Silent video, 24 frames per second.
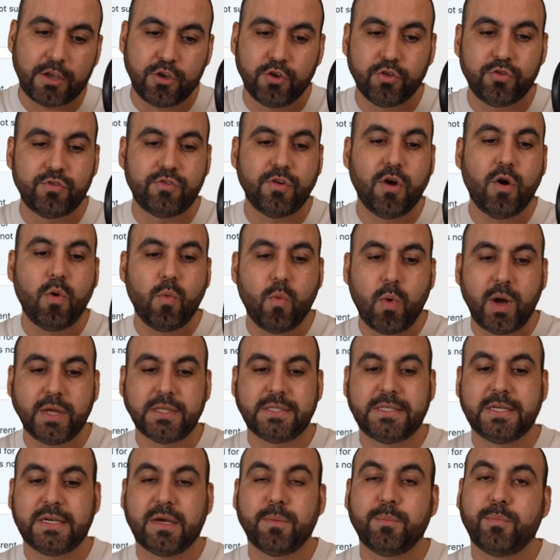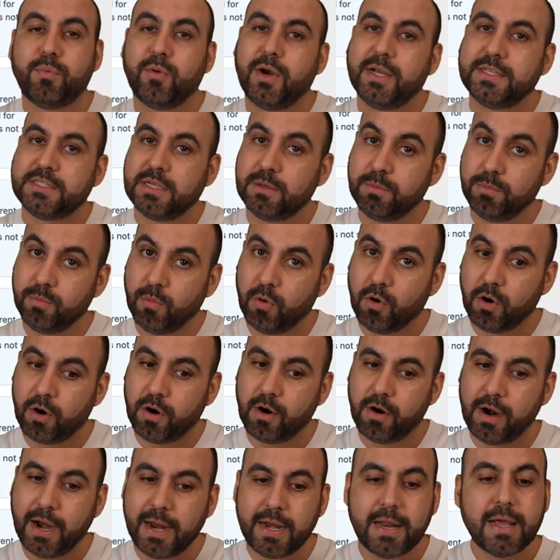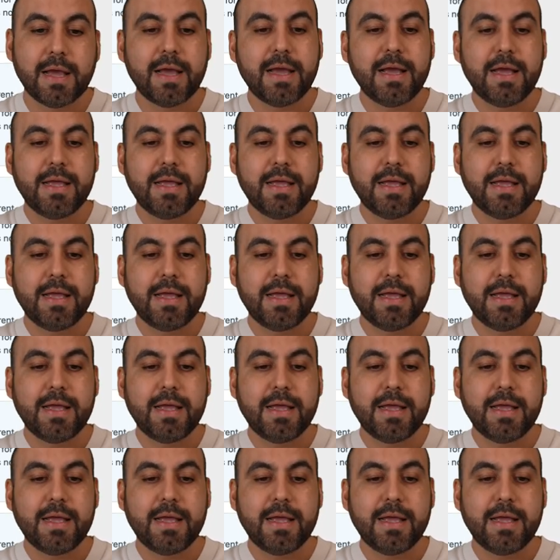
You don't want to compress it more, right?